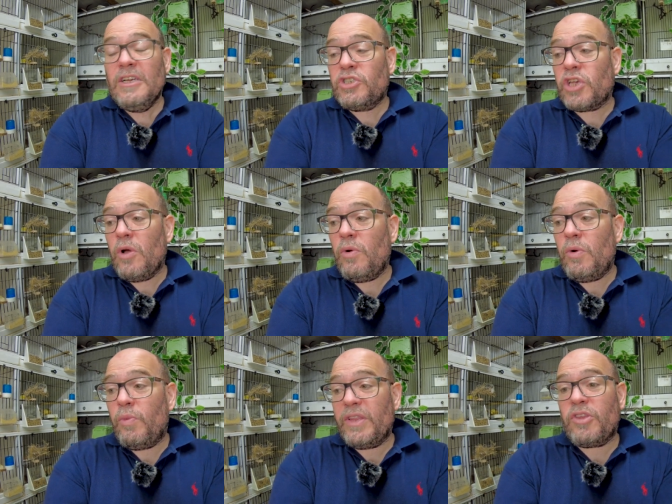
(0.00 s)
So
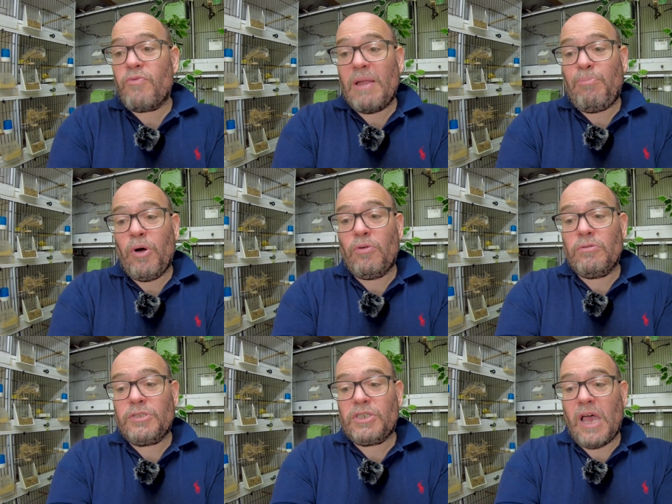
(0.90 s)
with the red poles,